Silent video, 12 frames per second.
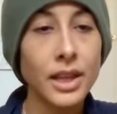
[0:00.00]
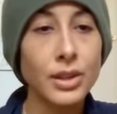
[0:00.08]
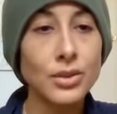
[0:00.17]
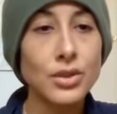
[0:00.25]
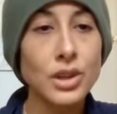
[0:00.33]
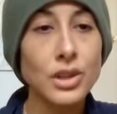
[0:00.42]
And
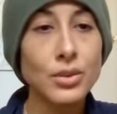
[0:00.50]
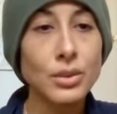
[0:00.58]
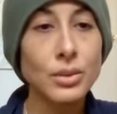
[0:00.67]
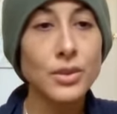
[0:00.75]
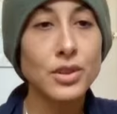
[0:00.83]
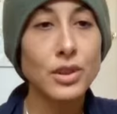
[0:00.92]
you'll start
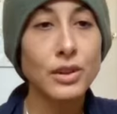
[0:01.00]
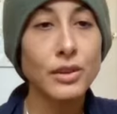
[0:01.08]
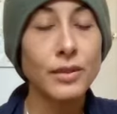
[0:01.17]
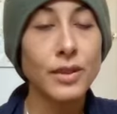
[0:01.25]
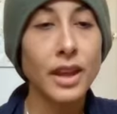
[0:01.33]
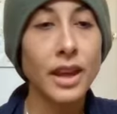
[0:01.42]
to
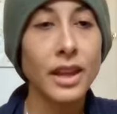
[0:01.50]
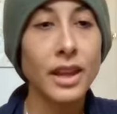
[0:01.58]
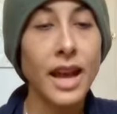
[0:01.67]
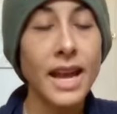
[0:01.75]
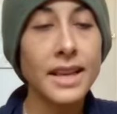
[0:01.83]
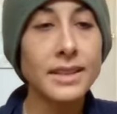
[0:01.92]
observe that
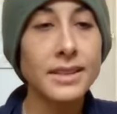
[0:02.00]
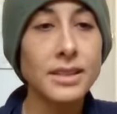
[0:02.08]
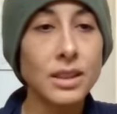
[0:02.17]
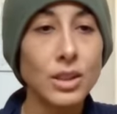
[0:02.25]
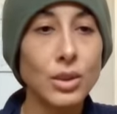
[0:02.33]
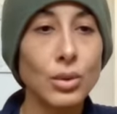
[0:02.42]
as
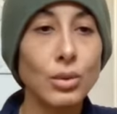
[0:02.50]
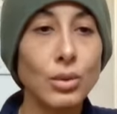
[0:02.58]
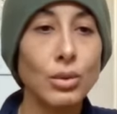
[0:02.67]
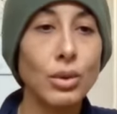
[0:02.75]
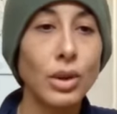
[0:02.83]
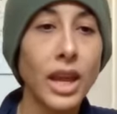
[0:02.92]

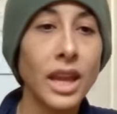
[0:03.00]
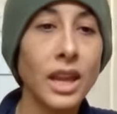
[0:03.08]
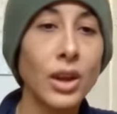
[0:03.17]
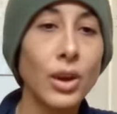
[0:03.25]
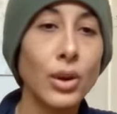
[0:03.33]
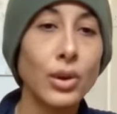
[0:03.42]
you
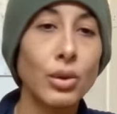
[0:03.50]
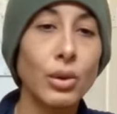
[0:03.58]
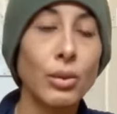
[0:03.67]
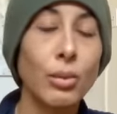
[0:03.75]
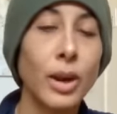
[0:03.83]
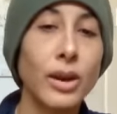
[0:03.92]
anchor
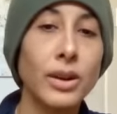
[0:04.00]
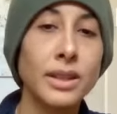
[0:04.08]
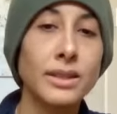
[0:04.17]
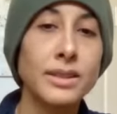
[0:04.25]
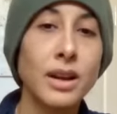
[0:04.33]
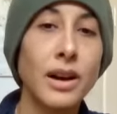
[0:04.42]
your
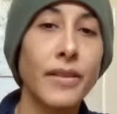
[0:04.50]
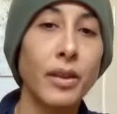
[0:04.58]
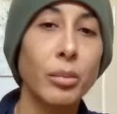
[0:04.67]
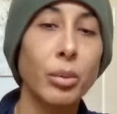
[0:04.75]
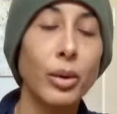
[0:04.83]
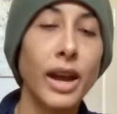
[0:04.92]
awareness
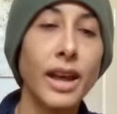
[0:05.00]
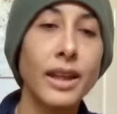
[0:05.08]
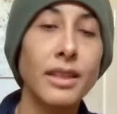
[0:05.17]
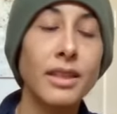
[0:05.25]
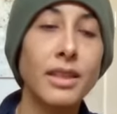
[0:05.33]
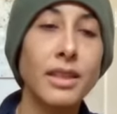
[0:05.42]
on the
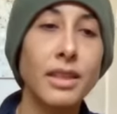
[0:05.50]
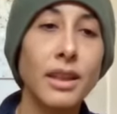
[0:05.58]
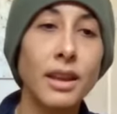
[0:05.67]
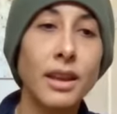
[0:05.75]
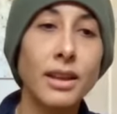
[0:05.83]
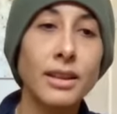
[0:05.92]
breath,
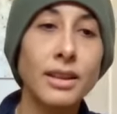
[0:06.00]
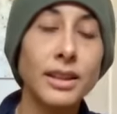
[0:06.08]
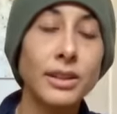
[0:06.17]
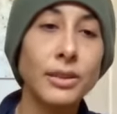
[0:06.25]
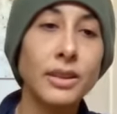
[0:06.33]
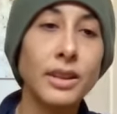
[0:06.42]

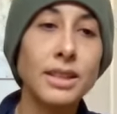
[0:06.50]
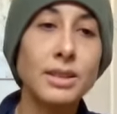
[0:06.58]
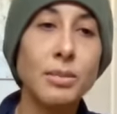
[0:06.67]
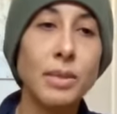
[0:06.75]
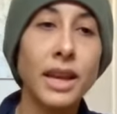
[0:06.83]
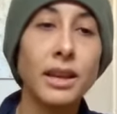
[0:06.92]
little
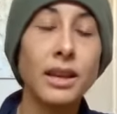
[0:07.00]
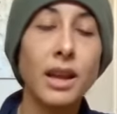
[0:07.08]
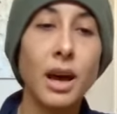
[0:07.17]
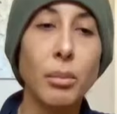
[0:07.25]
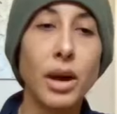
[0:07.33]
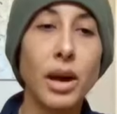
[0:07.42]
things might
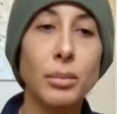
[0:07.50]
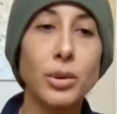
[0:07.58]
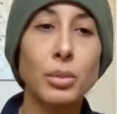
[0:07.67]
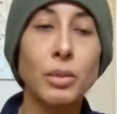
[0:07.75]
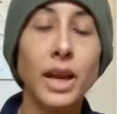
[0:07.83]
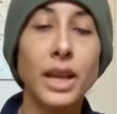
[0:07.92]
come up.
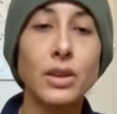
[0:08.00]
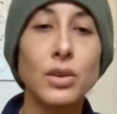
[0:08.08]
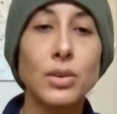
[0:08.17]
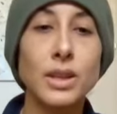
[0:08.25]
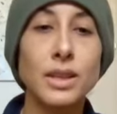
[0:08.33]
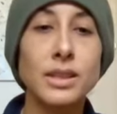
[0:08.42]
You might
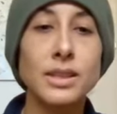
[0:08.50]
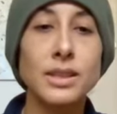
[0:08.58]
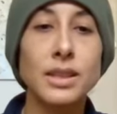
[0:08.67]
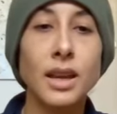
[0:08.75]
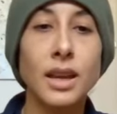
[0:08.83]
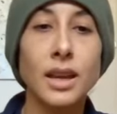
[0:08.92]
notice